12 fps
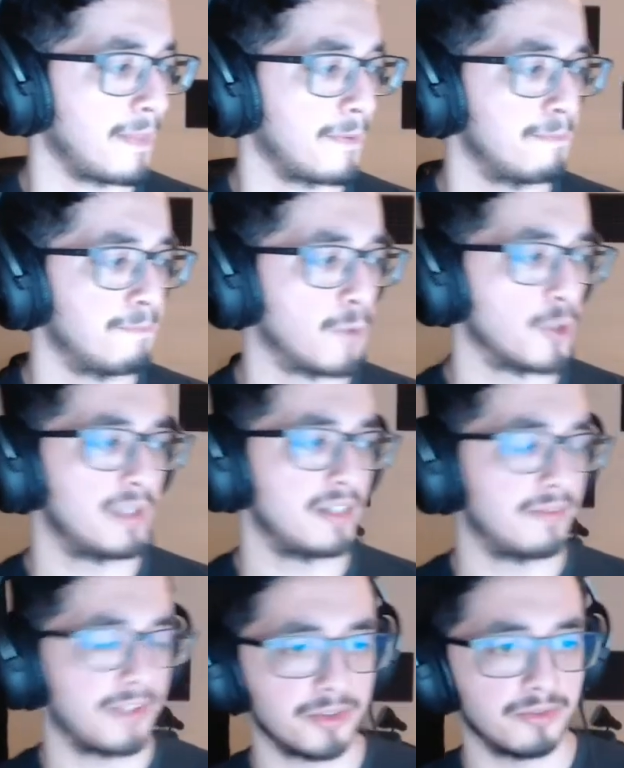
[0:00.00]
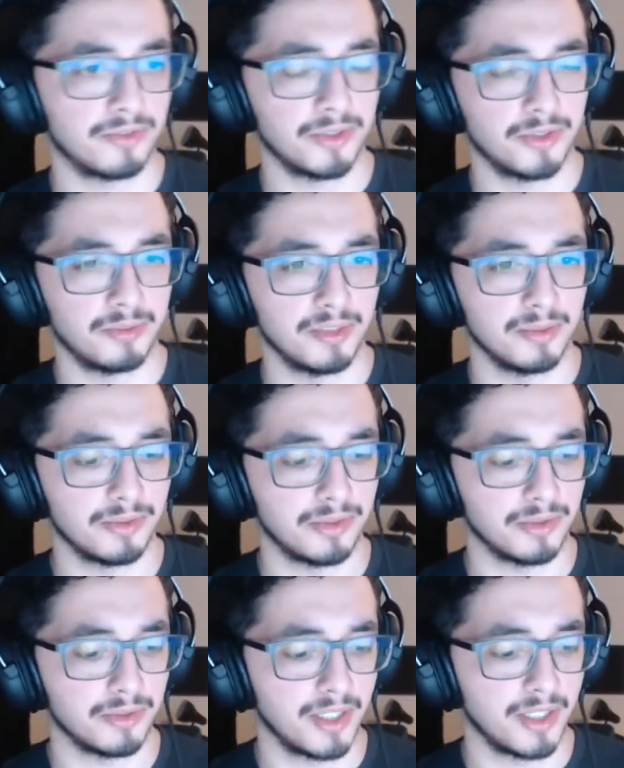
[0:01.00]
more beneficial for you to be able
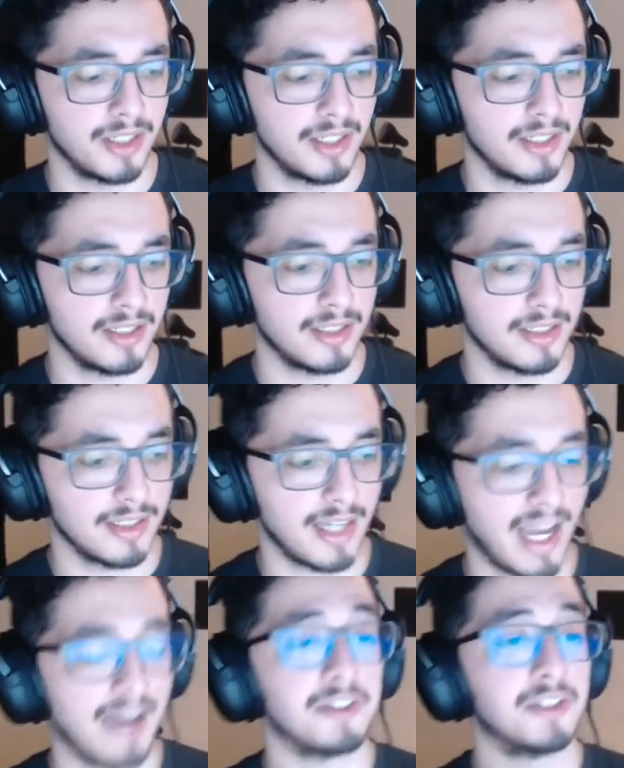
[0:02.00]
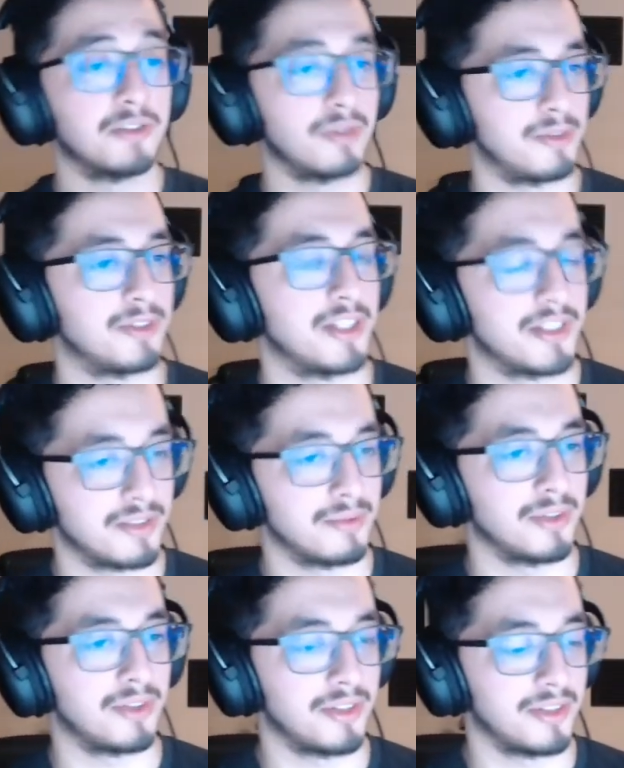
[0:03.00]
to have a good reputation
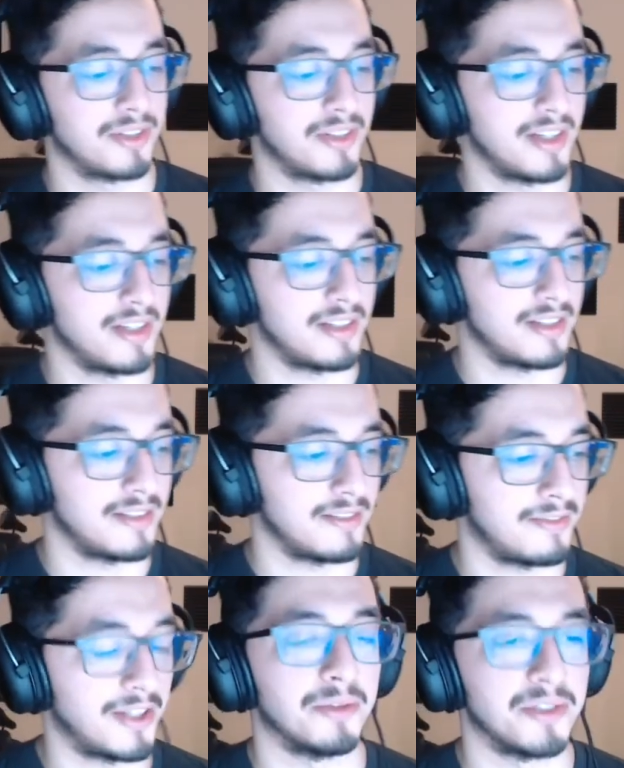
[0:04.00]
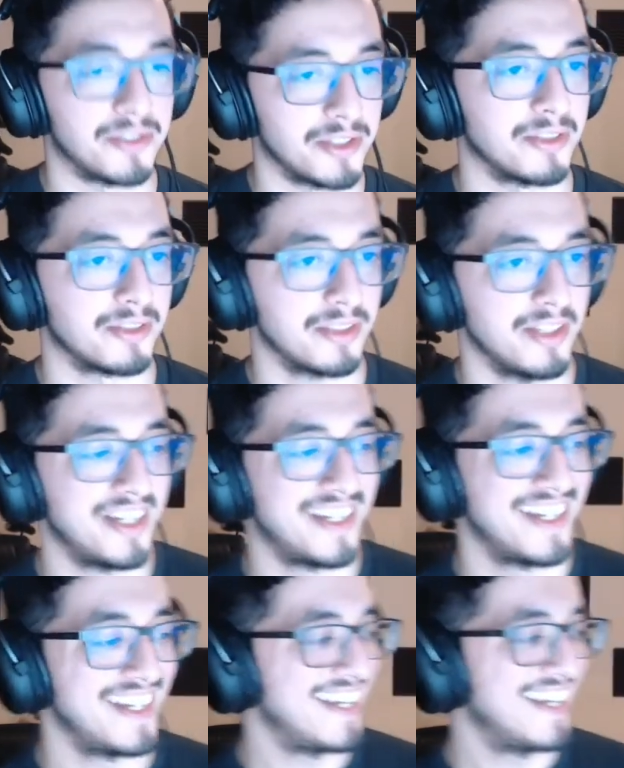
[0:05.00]
with your fellow engineers.
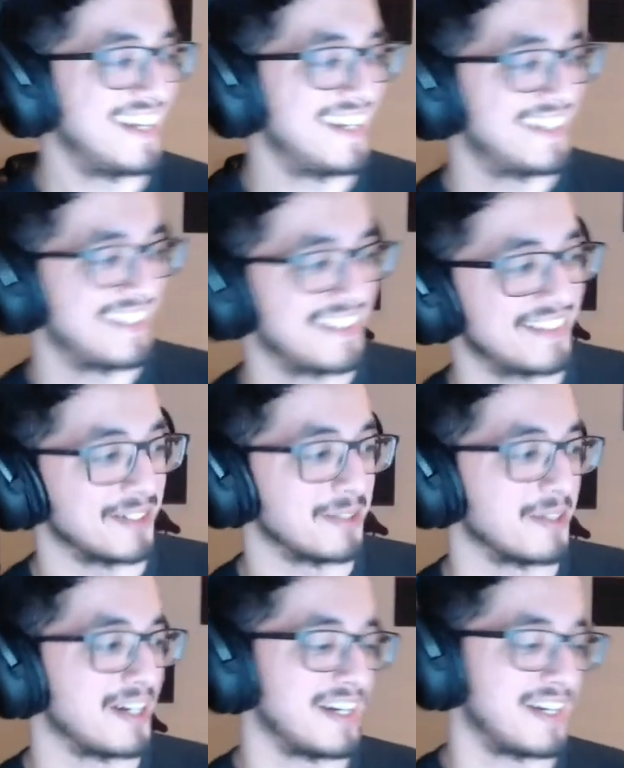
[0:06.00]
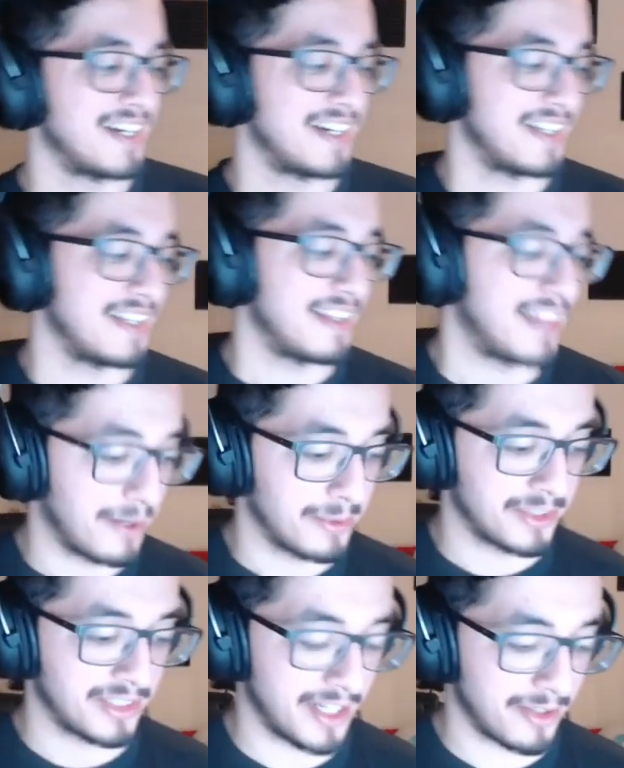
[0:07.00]
So that
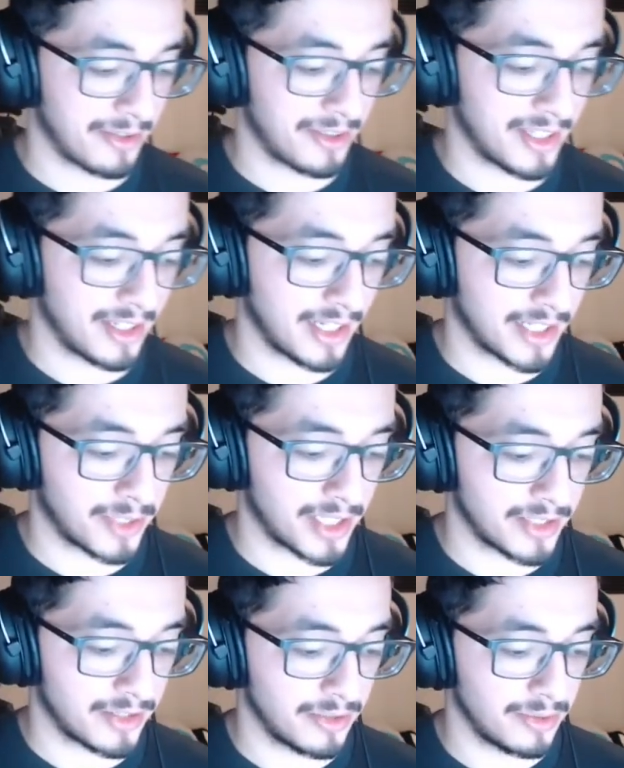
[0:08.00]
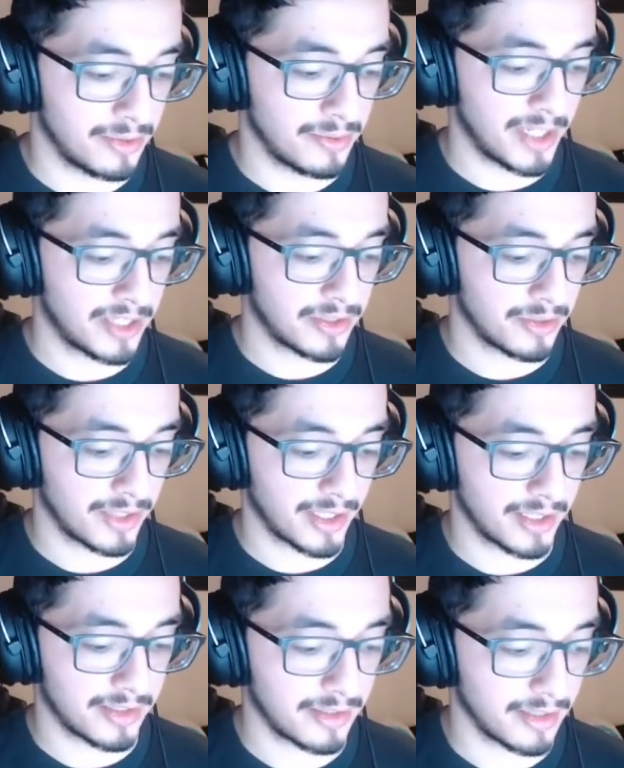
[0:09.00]
was another thing. I tried to make sure
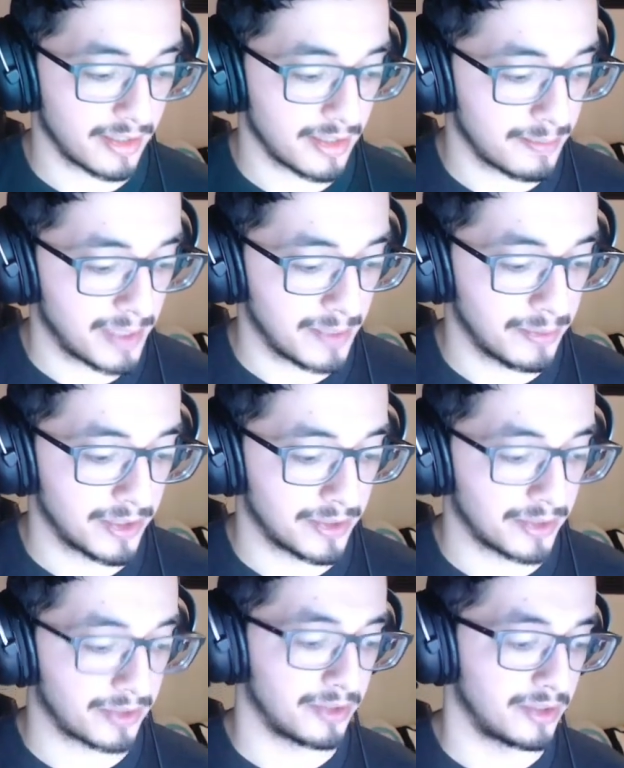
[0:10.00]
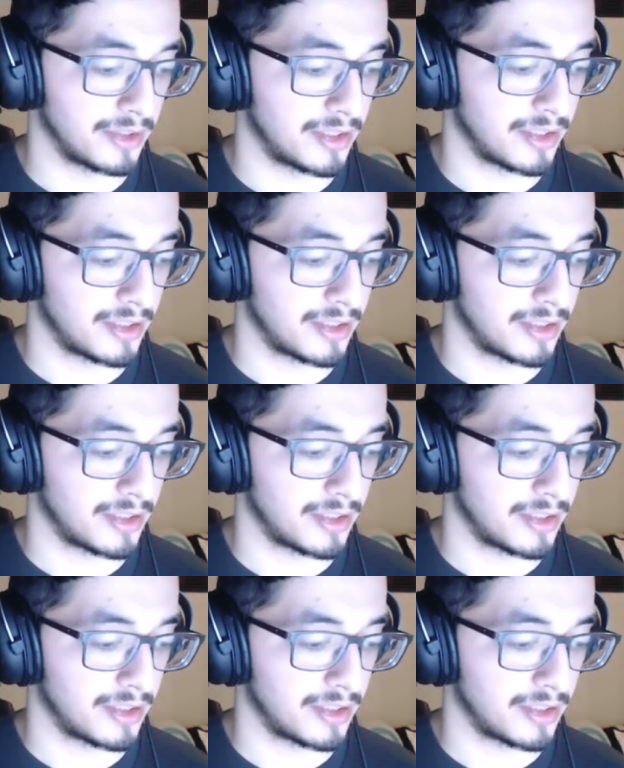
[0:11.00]
that people understood